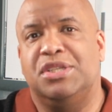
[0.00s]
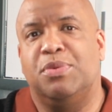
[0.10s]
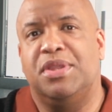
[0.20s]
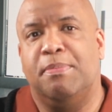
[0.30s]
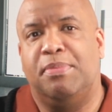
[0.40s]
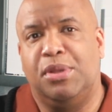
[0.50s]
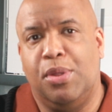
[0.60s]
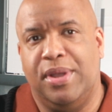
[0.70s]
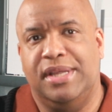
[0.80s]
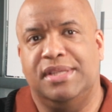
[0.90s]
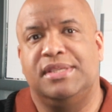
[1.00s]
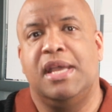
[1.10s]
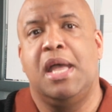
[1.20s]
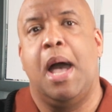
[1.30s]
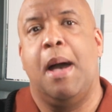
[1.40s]
with employees
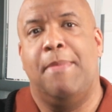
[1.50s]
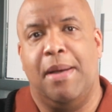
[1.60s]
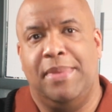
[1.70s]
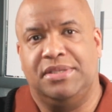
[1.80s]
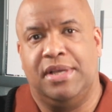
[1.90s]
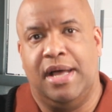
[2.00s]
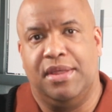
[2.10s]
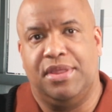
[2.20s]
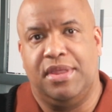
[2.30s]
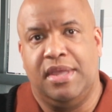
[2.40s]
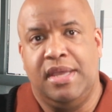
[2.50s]
about mental health.